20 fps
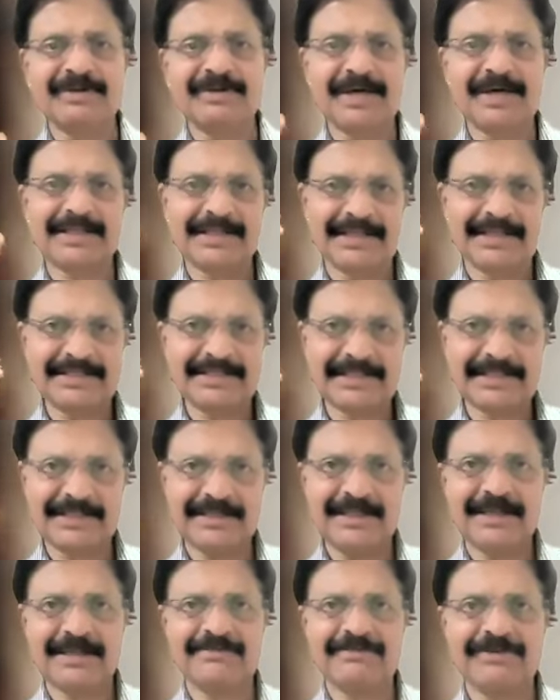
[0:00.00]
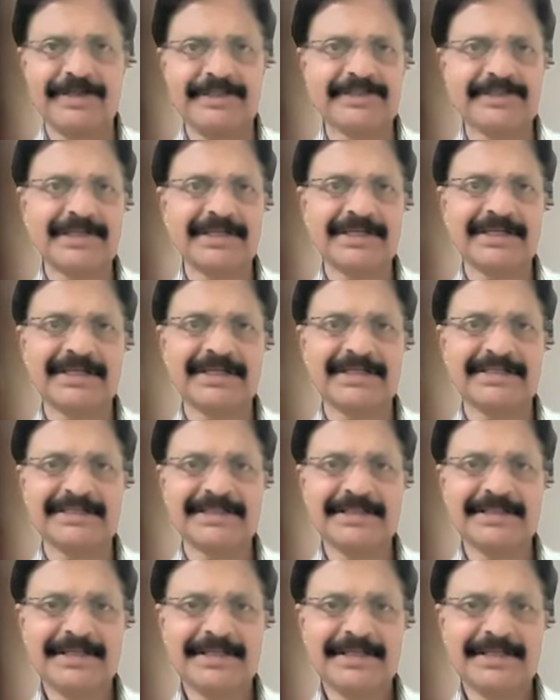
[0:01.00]
where there is a denervation
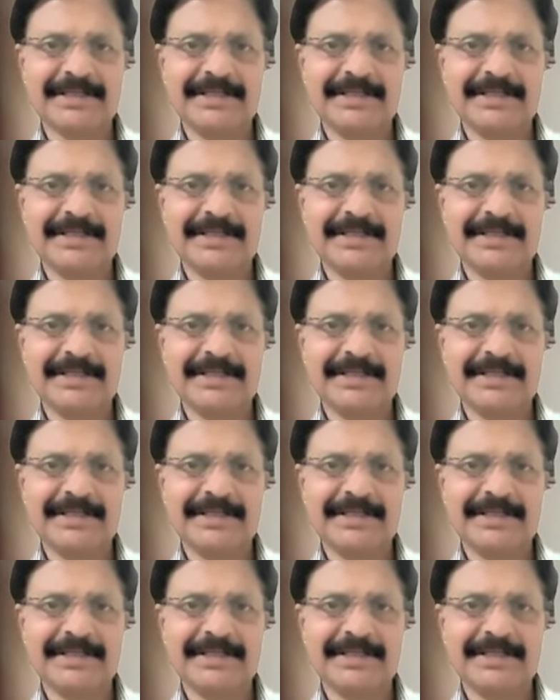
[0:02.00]
occurs